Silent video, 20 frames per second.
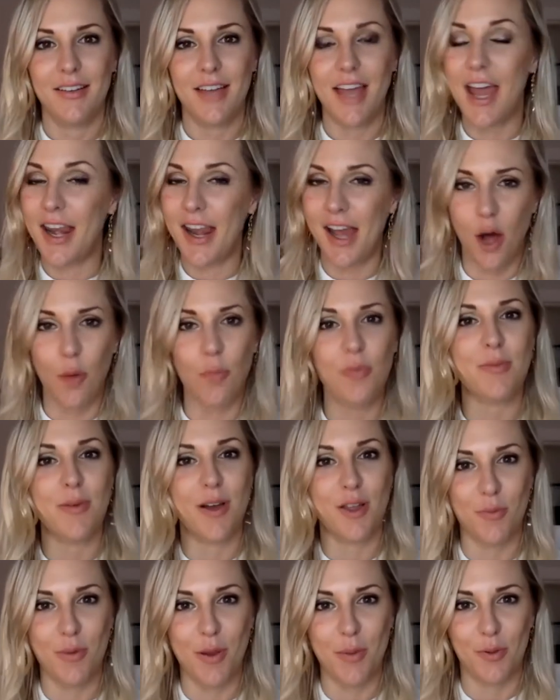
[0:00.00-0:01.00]
and help some
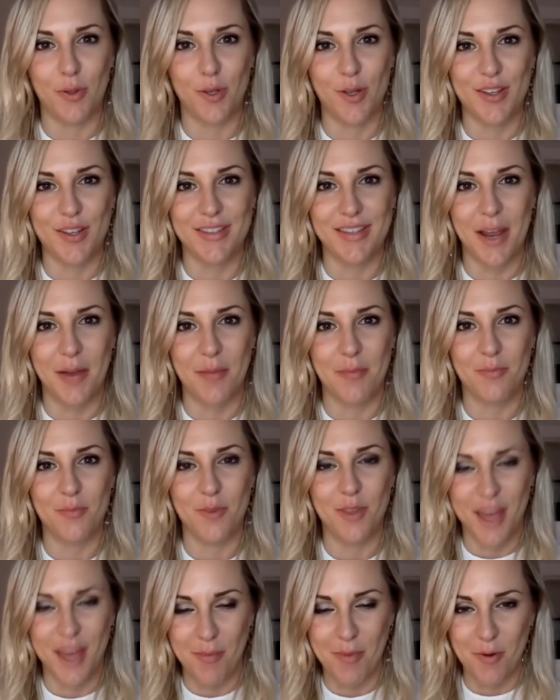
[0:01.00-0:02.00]
other people do the same.
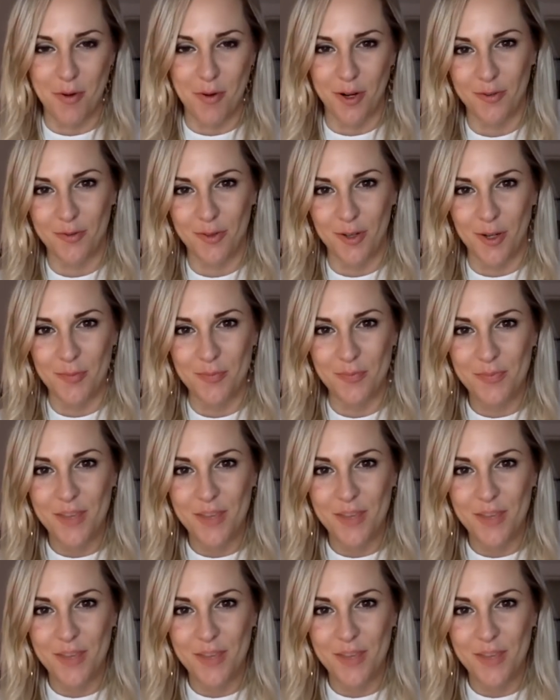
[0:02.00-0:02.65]
Wouldn't that be wonderful?